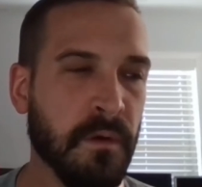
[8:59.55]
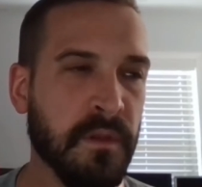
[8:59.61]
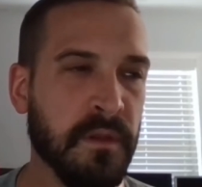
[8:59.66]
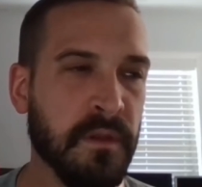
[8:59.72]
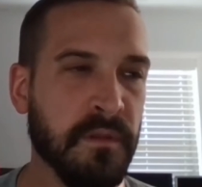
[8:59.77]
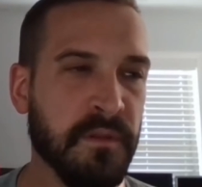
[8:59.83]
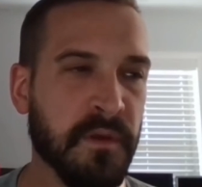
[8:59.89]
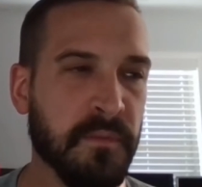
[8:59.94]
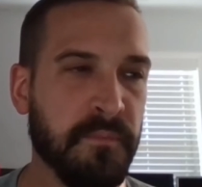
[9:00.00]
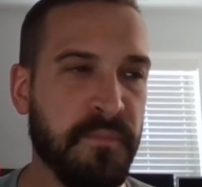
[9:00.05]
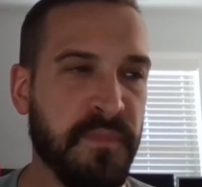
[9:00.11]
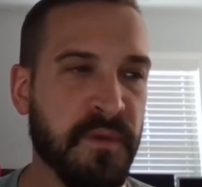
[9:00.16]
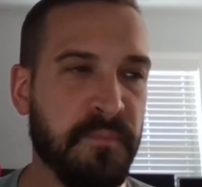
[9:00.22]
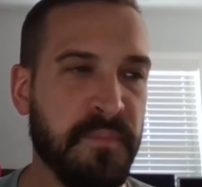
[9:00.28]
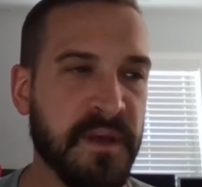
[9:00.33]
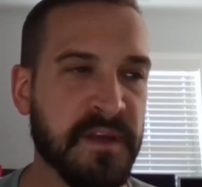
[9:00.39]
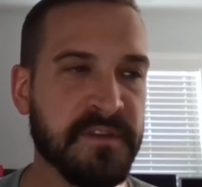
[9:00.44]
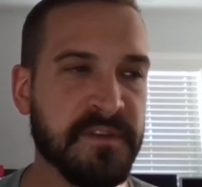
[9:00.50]
the
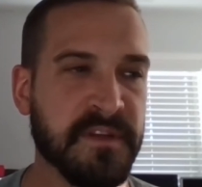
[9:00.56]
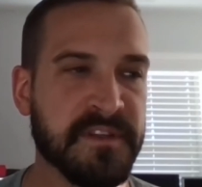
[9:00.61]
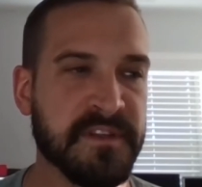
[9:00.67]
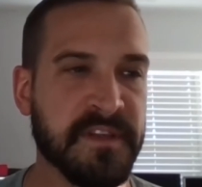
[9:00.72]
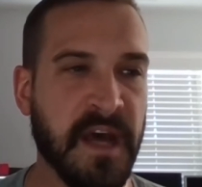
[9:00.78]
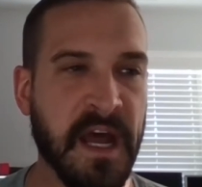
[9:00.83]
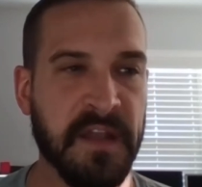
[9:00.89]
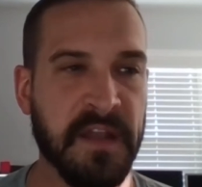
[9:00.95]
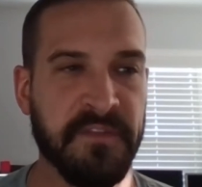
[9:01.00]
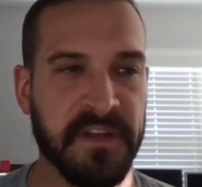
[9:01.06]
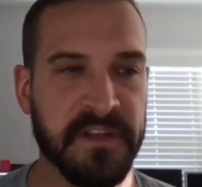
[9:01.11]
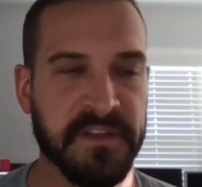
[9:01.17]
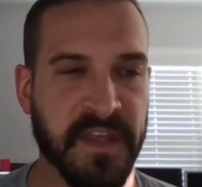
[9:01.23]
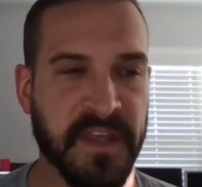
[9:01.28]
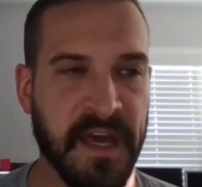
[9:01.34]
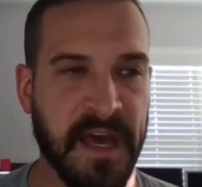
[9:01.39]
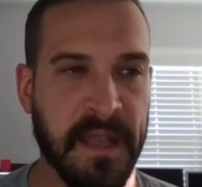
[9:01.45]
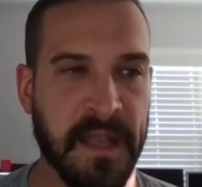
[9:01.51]
business side of it
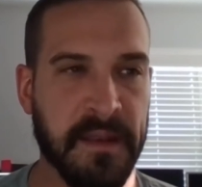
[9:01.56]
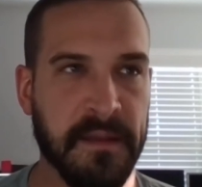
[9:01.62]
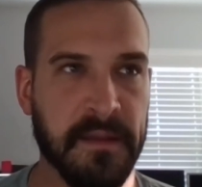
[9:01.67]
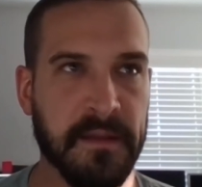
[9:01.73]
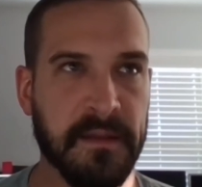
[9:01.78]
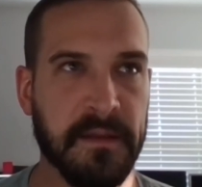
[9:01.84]
is that